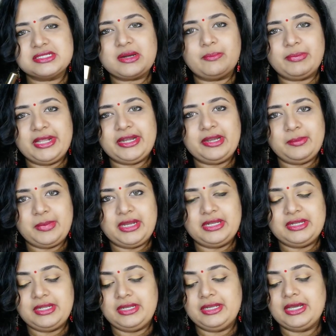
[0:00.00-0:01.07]
is completely made
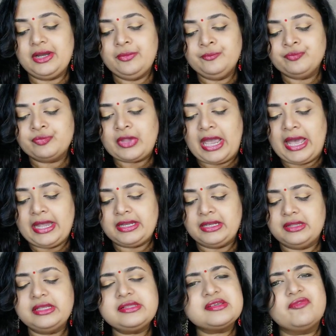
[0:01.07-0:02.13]
in India,
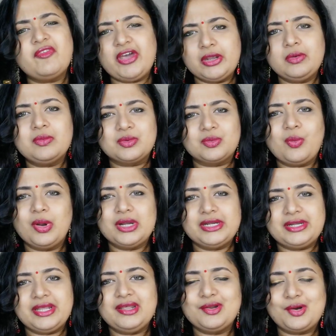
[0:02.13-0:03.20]
and these are very good
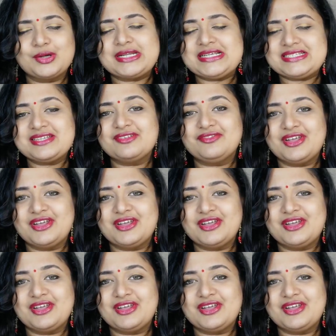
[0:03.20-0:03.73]
quality long lasting